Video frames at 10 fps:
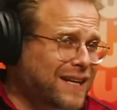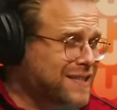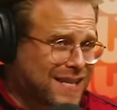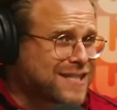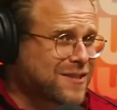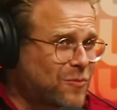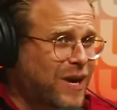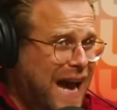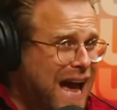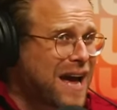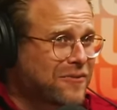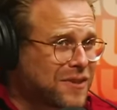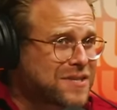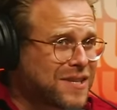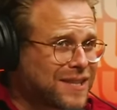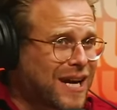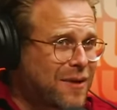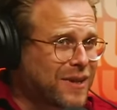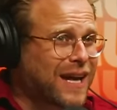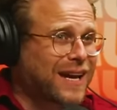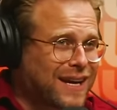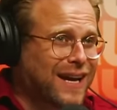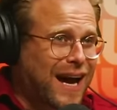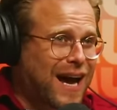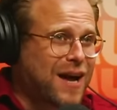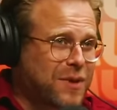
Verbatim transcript: system we have, doesn't it, Tommie? Like, eh, I